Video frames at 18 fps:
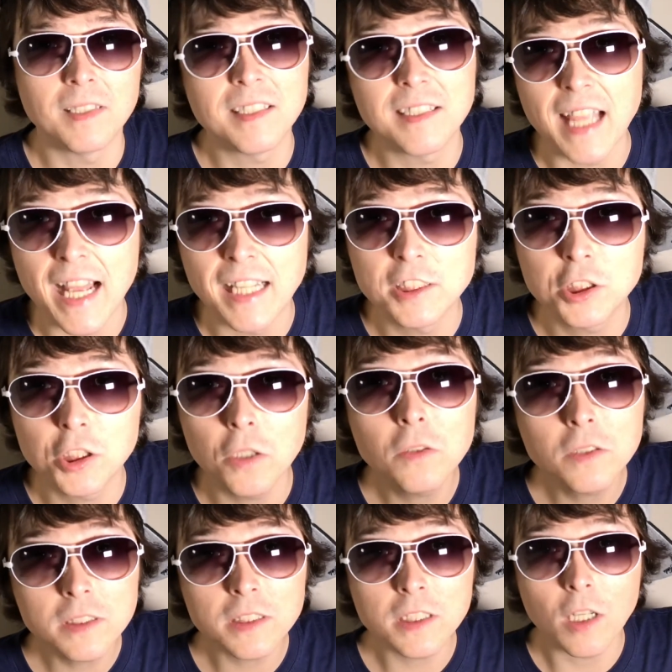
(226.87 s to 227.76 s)
Dad
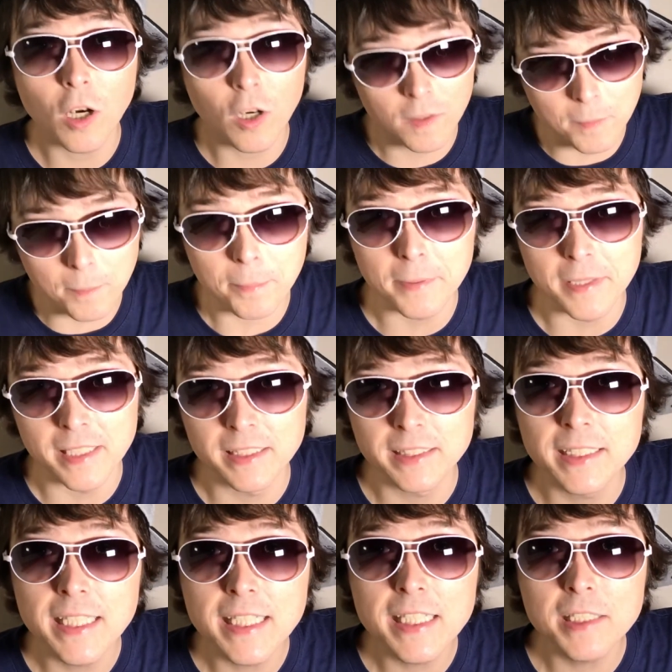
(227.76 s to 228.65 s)
jokes are the
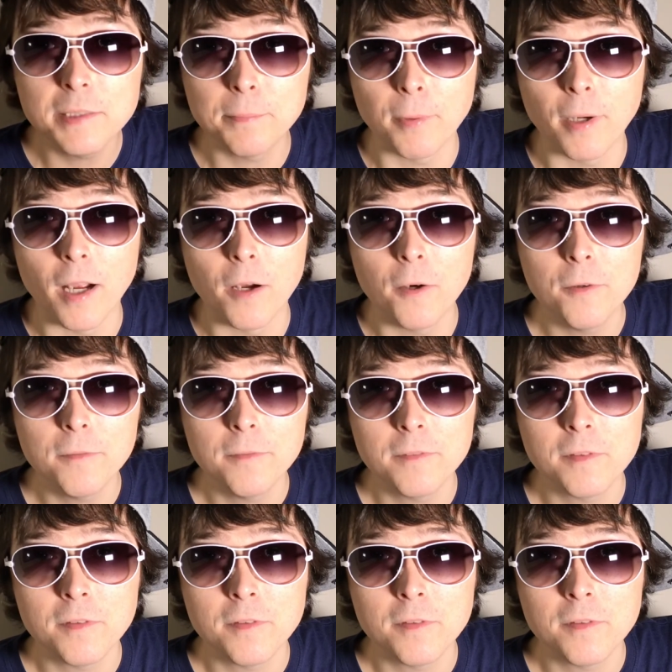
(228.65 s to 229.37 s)
bee's knees, bro.